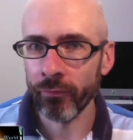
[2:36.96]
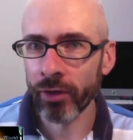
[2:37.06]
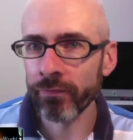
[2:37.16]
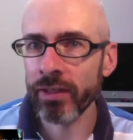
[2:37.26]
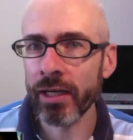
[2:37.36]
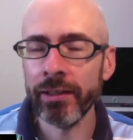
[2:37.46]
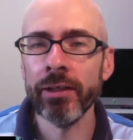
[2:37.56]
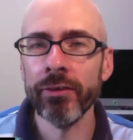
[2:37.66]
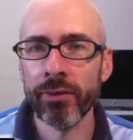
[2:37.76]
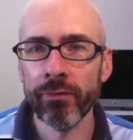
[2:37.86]
one of the
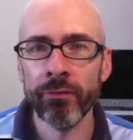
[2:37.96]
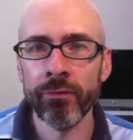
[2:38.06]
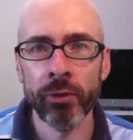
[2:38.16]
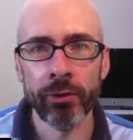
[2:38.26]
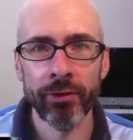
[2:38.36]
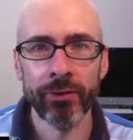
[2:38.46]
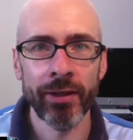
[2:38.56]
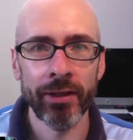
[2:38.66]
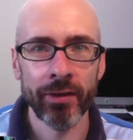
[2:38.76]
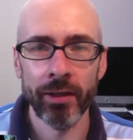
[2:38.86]
ideas that was floating
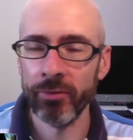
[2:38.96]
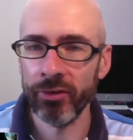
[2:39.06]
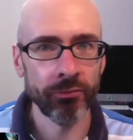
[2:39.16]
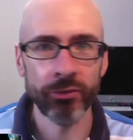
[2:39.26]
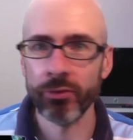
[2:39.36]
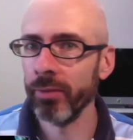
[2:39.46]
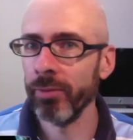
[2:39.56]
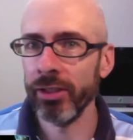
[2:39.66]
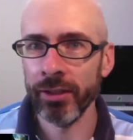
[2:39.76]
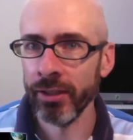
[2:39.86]
around at that time is there was going
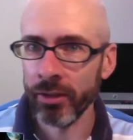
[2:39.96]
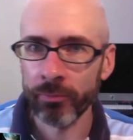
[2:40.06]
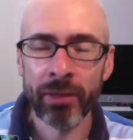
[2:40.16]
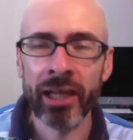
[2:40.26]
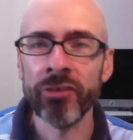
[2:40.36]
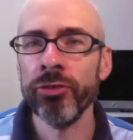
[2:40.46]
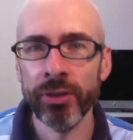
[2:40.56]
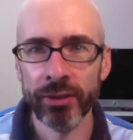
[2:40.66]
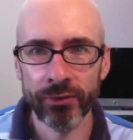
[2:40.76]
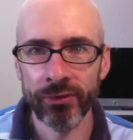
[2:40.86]
to be mass
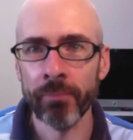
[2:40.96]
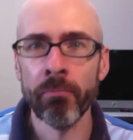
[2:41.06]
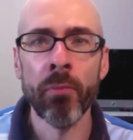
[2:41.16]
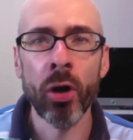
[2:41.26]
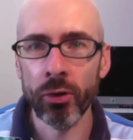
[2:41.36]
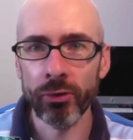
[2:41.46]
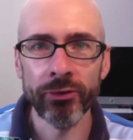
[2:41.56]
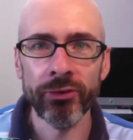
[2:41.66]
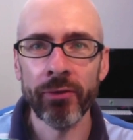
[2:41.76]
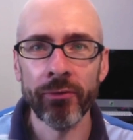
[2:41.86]
shootings at
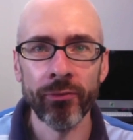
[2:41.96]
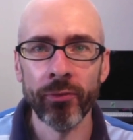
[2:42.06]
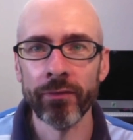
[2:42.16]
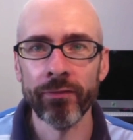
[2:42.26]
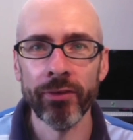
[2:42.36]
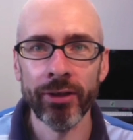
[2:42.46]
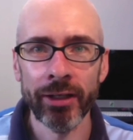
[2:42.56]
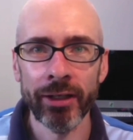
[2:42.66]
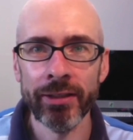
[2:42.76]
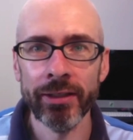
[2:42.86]
malls. That was one of the
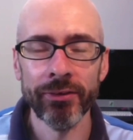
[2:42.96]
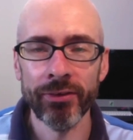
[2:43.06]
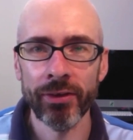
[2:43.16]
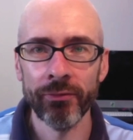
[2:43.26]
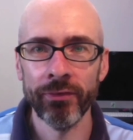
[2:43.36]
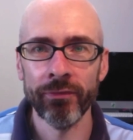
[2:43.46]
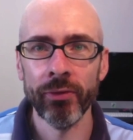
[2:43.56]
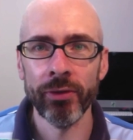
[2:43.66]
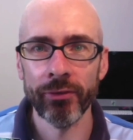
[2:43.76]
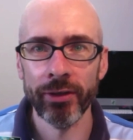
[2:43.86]
ideas that was
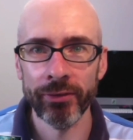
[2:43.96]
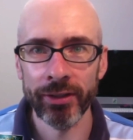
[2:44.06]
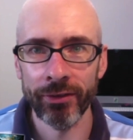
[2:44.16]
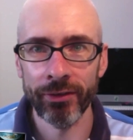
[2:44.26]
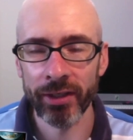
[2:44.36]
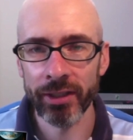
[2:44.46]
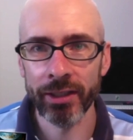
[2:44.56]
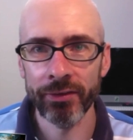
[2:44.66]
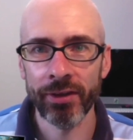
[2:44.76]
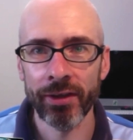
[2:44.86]
floating around in the
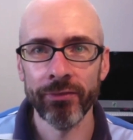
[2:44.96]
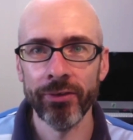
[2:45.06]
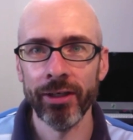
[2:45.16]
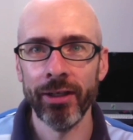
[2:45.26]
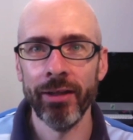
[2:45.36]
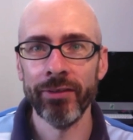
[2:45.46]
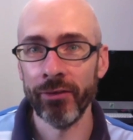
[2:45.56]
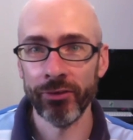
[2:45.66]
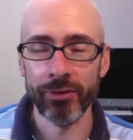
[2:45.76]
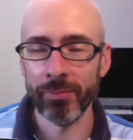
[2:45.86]
zeitgeist after 9/11.
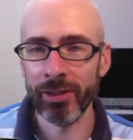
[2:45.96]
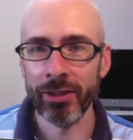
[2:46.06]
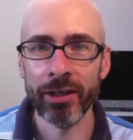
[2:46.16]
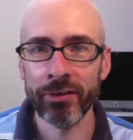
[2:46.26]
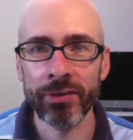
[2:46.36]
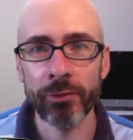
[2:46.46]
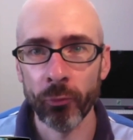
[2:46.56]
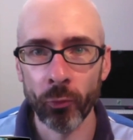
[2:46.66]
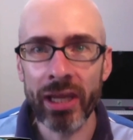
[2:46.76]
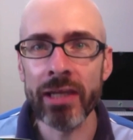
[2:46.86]
That was going to be the next
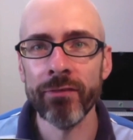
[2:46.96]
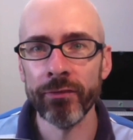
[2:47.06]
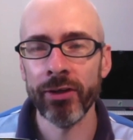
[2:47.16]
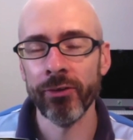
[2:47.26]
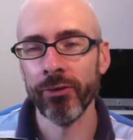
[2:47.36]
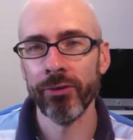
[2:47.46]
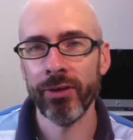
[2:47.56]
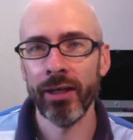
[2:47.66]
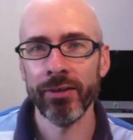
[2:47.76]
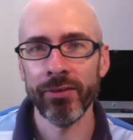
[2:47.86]
wave of terror
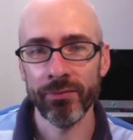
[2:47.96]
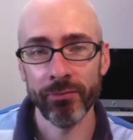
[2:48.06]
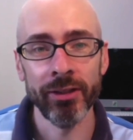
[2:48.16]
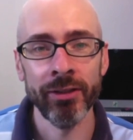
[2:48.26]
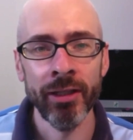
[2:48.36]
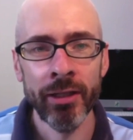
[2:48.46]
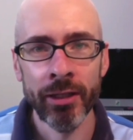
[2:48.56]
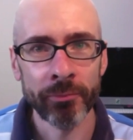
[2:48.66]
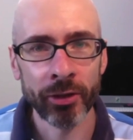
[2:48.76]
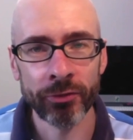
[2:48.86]
attacks. Well,
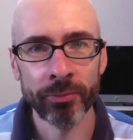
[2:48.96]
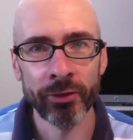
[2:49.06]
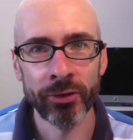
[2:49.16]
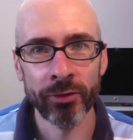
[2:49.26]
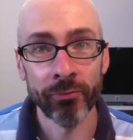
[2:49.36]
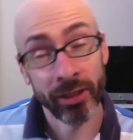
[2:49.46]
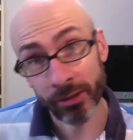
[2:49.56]
I'm not sure about